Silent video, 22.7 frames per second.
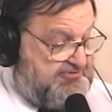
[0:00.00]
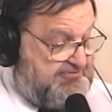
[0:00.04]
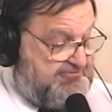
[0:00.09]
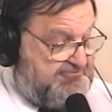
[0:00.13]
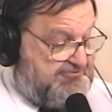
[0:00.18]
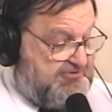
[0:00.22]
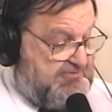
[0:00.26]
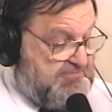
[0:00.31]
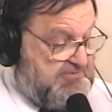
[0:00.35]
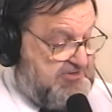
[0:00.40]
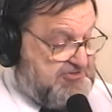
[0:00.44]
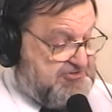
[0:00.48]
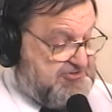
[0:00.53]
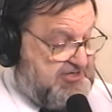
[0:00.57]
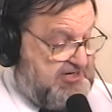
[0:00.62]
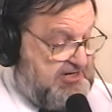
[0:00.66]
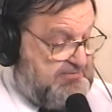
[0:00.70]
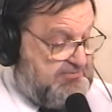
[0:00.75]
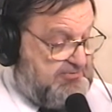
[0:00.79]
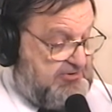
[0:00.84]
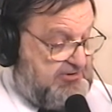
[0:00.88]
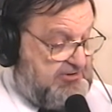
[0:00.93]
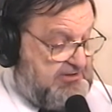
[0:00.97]
from this
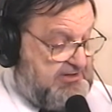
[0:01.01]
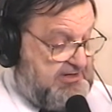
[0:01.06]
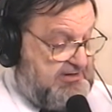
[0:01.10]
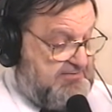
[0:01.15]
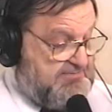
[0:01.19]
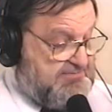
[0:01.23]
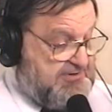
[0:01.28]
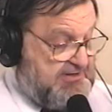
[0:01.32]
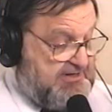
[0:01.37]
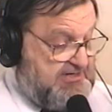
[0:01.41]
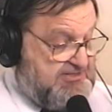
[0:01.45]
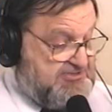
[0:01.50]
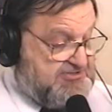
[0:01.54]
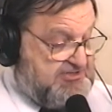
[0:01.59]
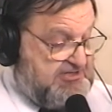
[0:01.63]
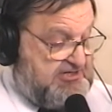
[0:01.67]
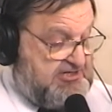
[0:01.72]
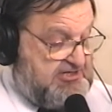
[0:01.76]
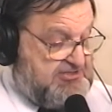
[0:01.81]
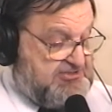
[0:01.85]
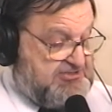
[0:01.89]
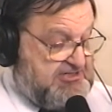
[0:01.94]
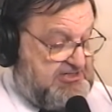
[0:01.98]
couple and placed in
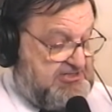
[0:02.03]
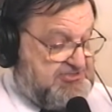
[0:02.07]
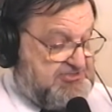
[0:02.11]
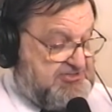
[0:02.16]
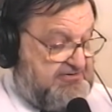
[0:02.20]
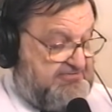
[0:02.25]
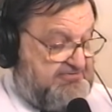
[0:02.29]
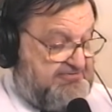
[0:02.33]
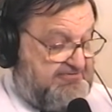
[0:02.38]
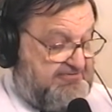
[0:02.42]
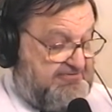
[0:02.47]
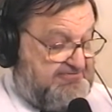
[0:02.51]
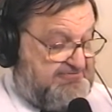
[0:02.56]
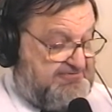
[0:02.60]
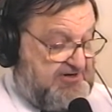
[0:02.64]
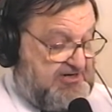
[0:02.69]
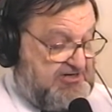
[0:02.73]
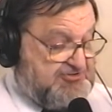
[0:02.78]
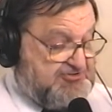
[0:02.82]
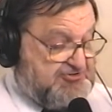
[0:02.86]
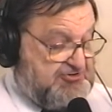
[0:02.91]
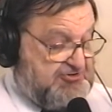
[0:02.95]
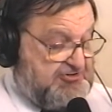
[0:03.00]
intensive
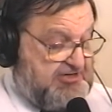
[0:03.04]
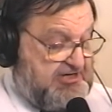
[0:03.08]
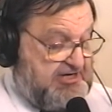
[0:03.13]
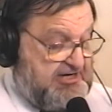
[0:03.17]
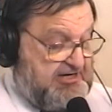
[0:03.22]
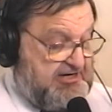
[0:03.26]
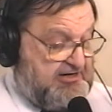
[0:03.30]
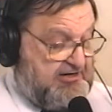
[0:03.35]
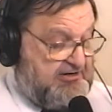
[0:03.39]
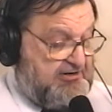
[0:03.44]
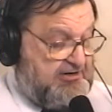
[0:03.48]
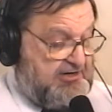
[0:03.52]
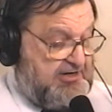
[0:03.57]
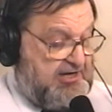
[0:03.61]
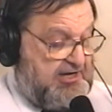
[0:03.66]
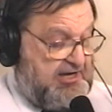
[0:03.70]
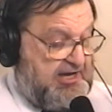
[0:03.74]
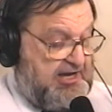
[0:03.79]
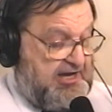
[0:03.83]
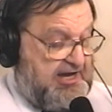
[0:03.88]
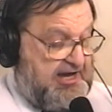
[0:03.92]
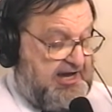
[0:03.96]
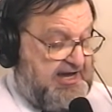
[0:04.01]
foster care,
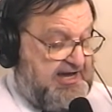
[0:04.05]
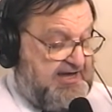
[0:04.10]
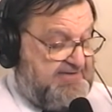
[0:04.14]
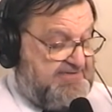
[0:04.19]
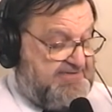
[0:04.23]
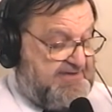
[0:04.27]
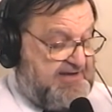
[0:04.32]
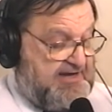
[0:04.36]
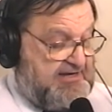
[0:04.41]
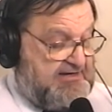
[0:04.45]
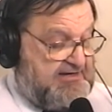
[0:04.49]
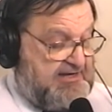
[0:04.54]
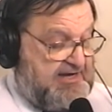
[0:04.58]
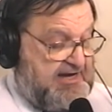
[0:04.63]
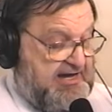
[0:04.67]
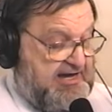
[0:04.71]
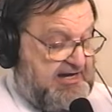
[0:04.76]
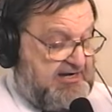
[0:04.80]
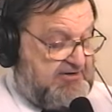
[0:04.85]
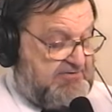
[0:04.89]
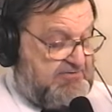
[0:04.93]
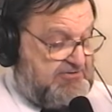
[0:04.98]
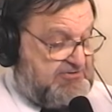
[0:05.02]
and that
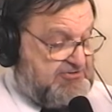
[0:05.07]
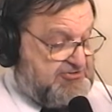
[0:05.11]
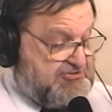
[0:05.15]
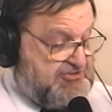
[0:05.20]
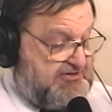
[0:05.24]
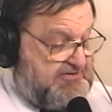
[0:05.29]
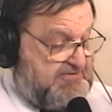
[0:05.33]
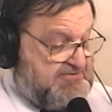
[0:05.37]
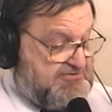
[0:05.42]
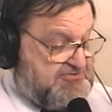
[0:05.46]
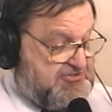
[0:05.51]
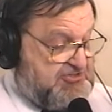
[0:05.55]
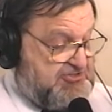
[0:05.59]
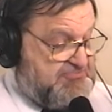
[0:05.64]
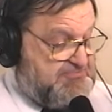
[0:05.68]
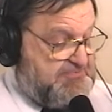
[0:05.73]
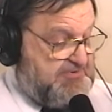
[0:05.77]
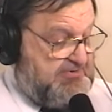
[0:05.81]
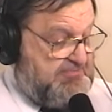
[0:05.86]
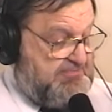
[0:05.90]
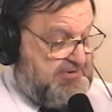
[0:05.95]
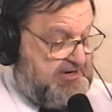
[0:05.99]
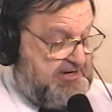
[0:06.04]
adequate services
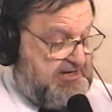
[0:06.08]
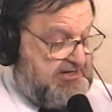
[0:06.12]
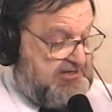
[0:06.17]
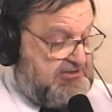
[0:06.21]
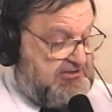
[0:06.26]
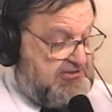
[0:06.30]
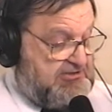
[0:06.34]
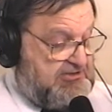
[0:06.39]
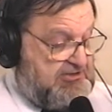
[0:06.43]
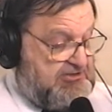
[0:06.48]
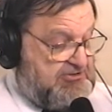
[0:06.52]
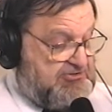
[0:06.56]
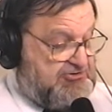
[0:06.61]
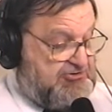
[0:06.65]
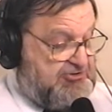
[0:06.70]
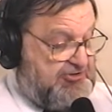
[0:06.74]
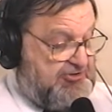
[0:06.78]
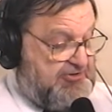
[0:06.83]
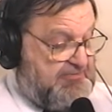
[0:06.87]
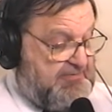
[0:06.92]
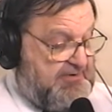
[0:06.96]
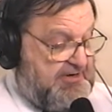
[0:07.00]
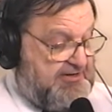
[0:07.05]
be made to
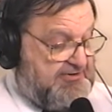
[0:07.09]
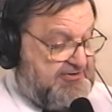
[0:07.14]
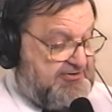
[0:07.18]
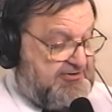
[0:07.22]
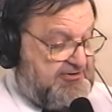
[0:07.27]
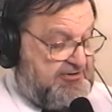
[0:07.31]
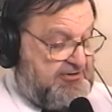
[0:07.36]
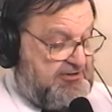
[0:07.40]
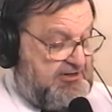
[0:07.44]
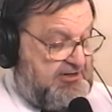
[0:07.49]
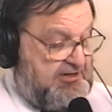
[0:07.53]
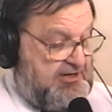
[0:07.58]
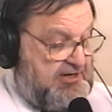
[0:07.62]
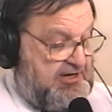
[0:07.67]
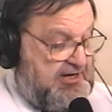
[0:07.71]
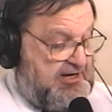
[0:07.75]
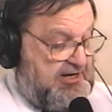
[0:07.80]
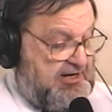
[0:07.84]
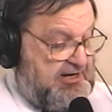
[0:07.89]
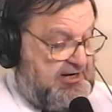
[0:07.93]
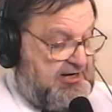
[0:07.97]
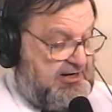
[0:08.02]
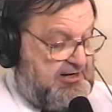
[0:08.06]
the mother,
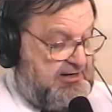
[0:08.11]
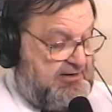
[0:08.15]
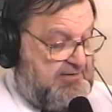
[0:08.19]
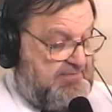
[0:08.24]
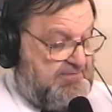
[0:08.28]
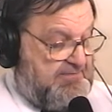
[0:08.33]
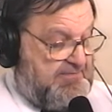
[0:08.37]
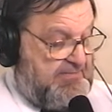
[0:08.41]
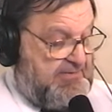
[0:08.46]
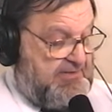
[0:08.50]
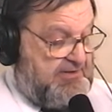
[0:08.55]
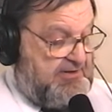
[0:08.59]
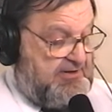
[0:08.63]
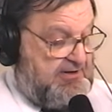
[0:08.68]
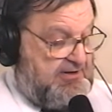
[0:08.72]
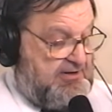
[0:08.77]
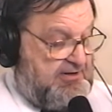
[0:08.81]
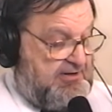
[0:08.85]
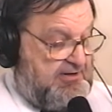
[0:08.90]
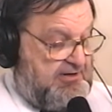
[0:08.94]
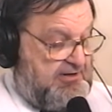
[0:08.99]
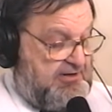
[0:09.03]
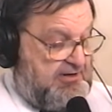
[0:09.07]
and
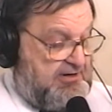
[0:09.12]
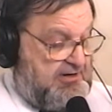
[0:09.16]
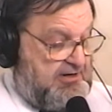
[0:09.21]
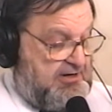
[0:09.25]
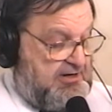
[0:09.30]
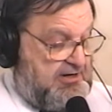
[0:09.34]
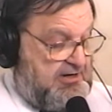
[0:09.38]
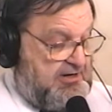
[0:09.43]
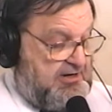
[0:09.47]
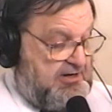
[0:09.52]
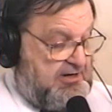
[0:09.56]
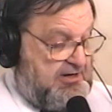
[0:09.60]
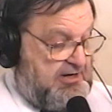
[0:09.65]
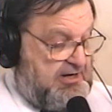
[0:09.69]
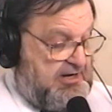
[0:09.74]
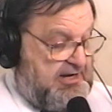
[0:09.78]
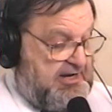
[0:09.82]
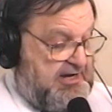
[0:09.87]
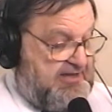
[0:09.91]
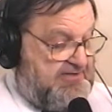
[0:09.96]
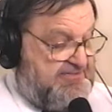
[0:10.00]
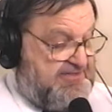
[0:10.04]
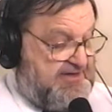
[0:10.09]

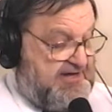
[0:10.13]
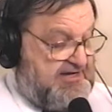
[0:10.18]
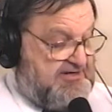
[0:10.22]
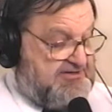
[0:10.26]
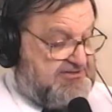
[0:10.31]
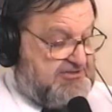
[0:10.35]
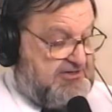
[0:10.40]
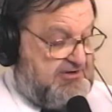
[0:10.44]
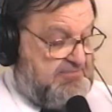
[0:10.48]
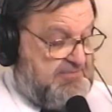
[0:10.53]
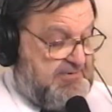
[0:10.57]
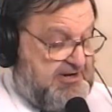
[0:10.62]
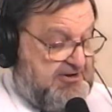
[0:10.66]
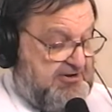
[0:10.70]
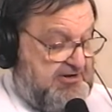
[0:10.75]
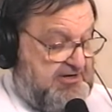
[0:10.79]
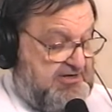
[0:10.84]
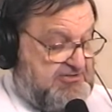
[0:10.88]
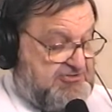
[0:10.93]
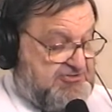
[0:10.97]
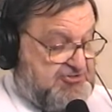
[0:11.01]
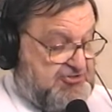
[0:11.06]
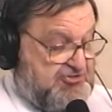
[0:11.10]
that Mary
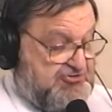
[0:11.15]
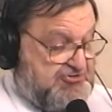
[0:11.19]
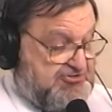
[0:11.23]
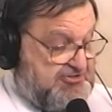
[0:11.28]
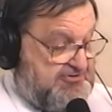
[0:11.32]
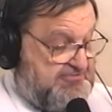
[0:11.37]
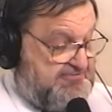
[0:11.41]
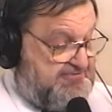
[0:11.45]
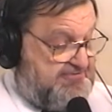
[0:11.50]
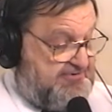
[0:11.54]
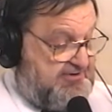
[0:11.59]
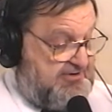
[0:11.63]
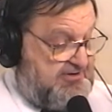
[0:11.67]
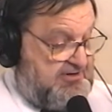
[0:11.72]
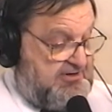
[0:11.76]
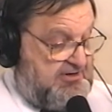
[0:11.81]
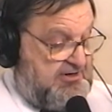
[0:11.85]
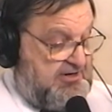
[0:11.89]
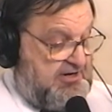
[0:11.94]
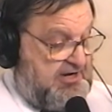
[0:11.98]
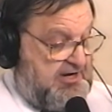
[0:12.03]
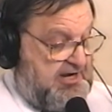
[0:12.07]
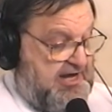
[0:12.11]
and Joseph
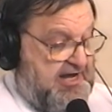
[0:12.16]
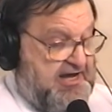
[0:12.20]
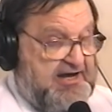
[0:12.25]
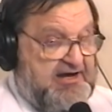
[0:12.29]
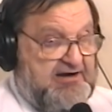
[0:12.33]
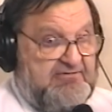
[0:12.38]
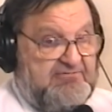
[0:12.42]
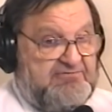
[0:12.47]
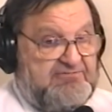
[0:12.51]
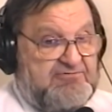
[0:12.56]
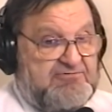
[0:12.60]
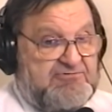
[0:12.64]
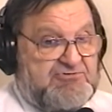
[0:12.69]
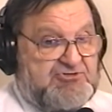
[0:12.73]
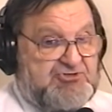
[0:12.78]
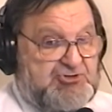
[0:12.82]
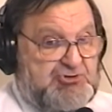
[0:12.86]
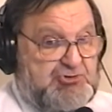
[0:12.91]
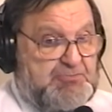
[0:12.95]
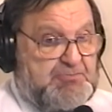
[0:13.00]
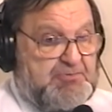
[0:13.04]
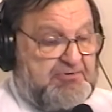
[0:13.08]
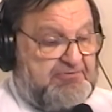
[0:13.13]
have
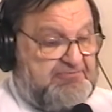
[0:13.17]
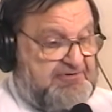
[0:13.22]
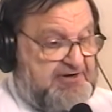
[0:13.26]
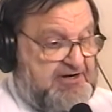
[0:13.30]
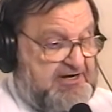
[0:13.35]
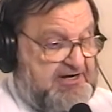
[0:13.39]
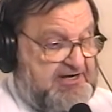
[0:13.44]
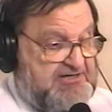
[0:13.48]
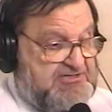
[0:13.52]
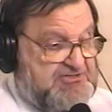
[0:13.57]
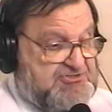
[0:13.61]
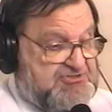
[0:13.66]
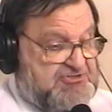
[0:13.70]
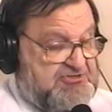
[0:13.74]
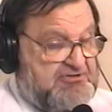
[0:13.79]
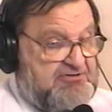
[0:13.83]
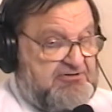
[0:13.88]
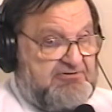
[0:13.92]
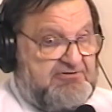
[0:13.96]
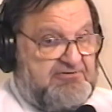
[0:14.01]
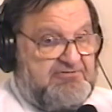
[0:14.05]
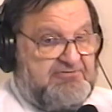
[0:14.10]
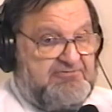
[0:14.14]
supervised
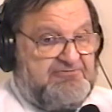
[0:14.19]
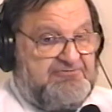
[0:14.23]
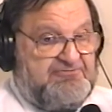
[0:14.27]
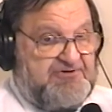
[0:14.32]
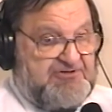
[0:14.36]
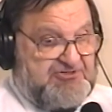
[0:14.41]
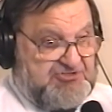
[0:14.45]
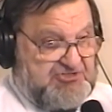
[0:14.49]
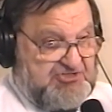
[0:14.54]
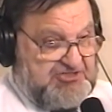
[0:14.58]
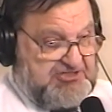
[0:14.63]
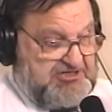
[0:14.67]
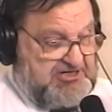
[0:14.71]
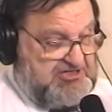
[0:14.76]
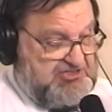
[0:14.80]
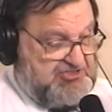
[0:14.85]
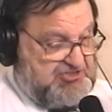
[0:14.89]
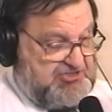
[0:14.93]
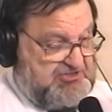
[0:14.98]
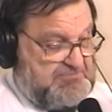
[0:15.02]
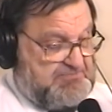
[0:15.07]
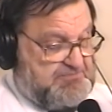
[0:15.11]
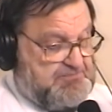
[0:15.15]

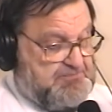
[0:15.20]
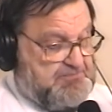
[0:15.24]
visitation.